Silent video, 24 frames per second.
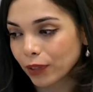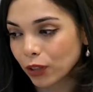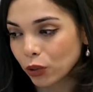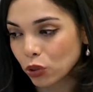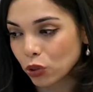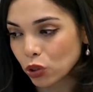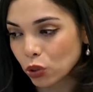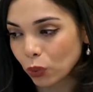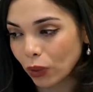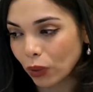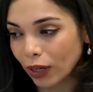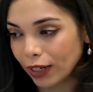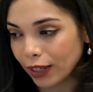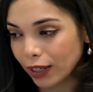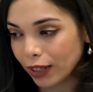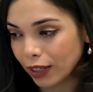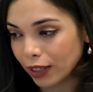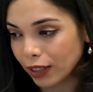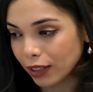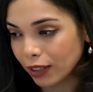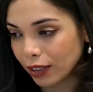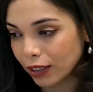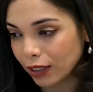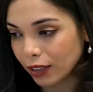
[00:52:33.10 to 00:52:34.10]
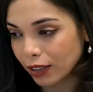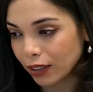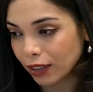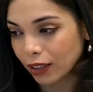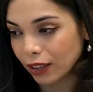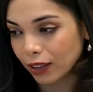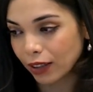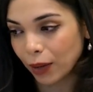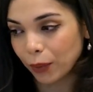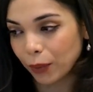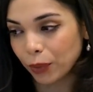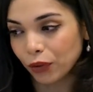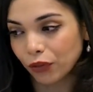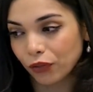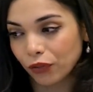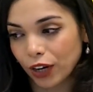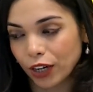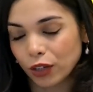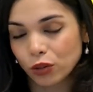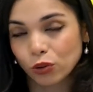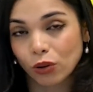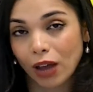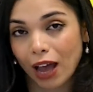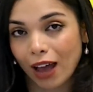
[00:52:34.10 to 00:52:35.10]
Usually, they
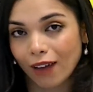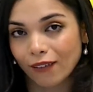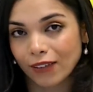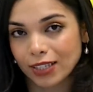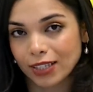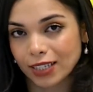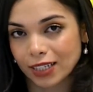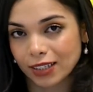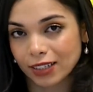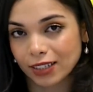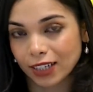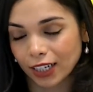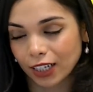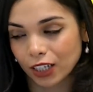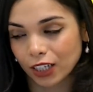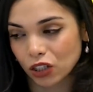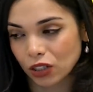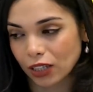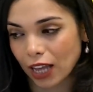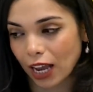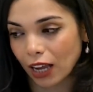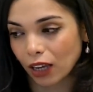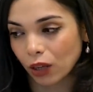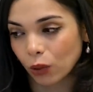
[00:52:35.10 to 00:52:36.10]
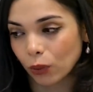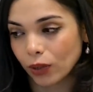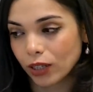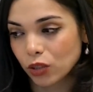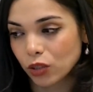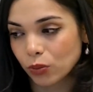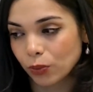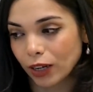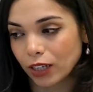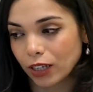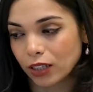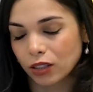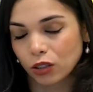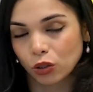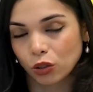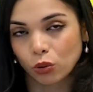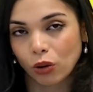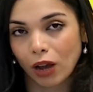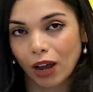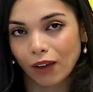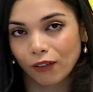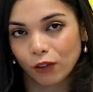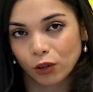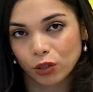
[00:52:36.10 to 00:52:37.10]
prefer to have it in Turkish language, but
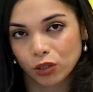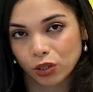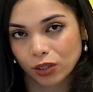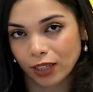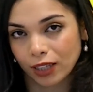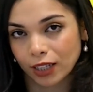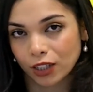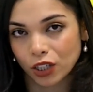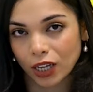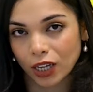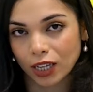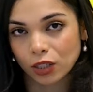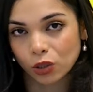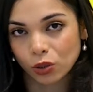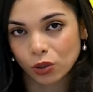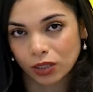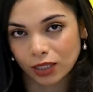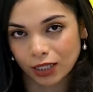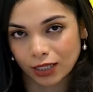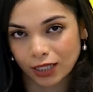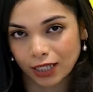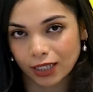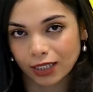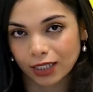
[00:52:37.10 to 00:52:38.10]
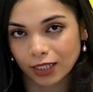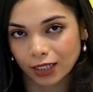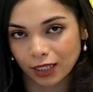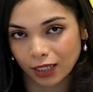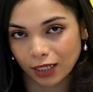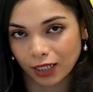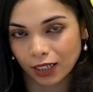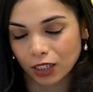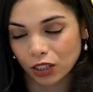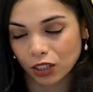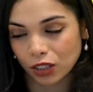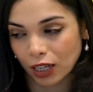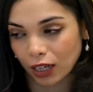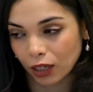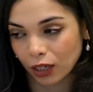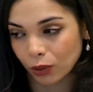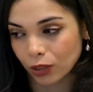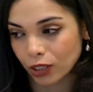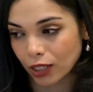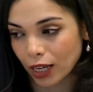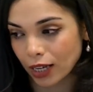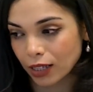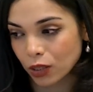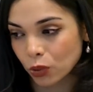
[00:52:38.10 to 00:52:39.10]
you have also the chance to study it in English
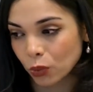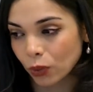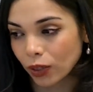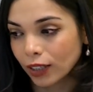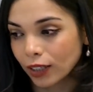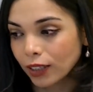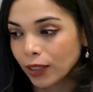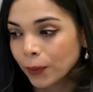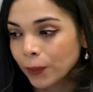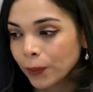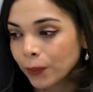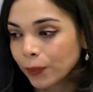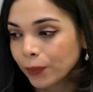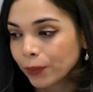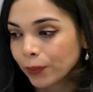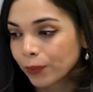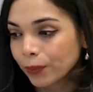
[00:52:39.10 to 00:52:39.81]
language as well.